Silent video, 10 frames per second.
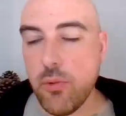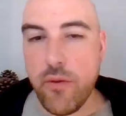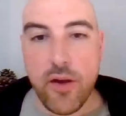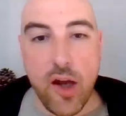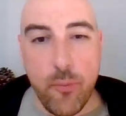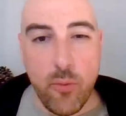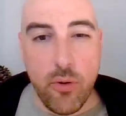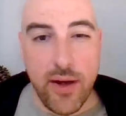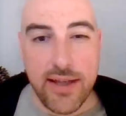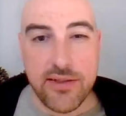with a couple
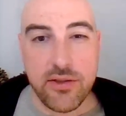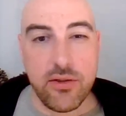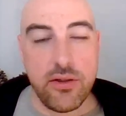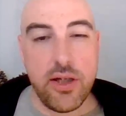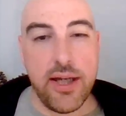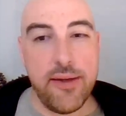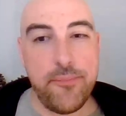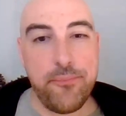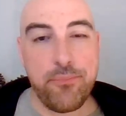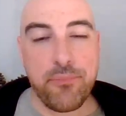more Ascot
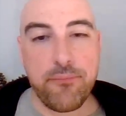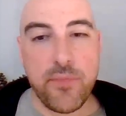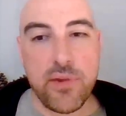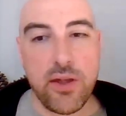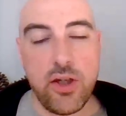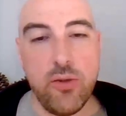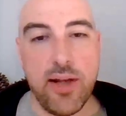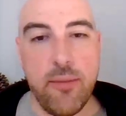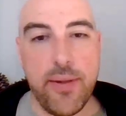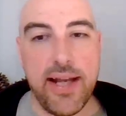
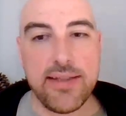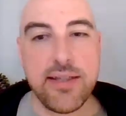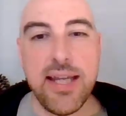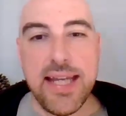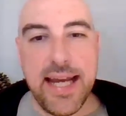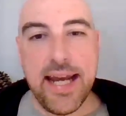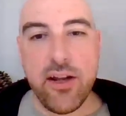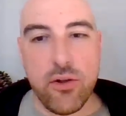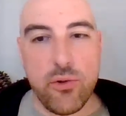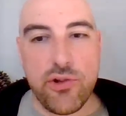accumulator bets. And
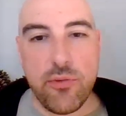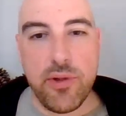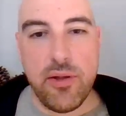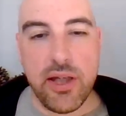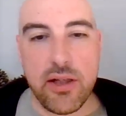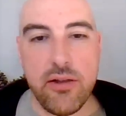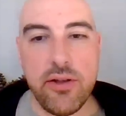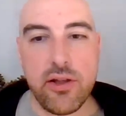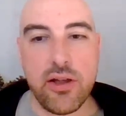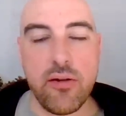I'll also be
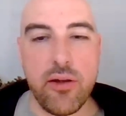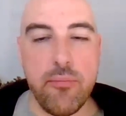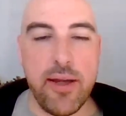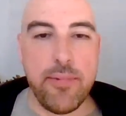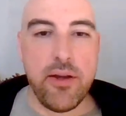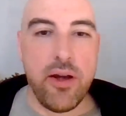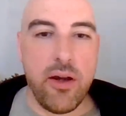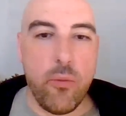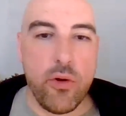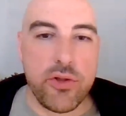including maybe
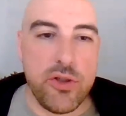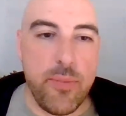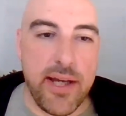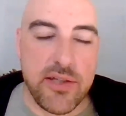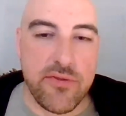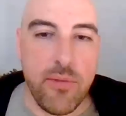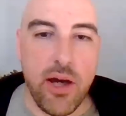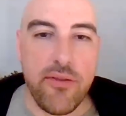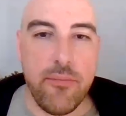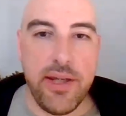one or two bets from
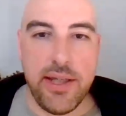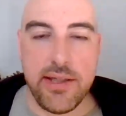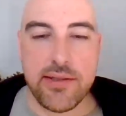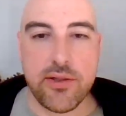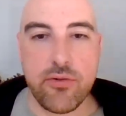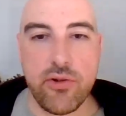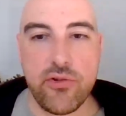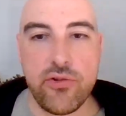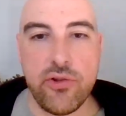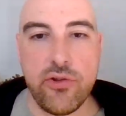other meetings
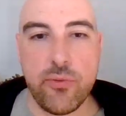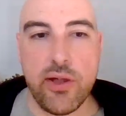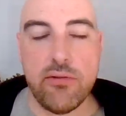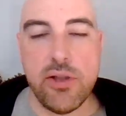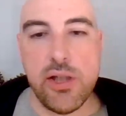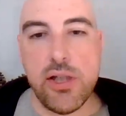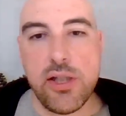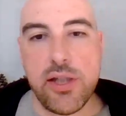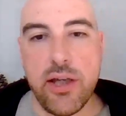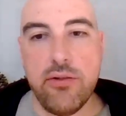across as well.
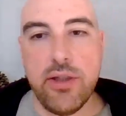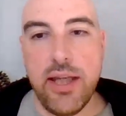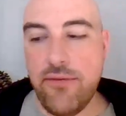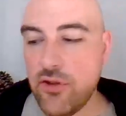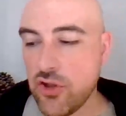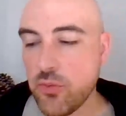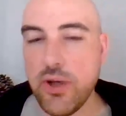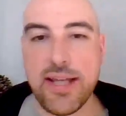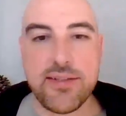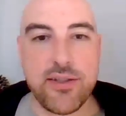So if you just
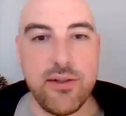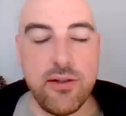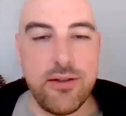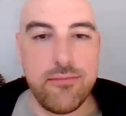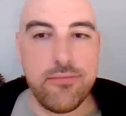want Ascot,